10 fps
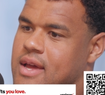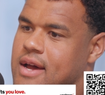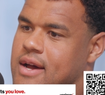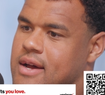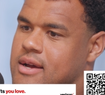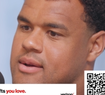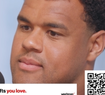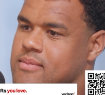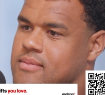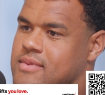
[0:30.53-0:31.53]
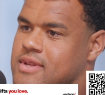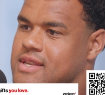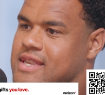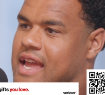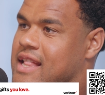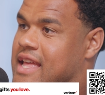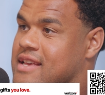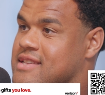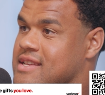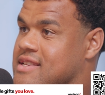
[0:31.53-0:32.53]
Um, daily. I've
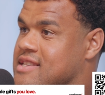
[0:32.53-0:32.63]
seen the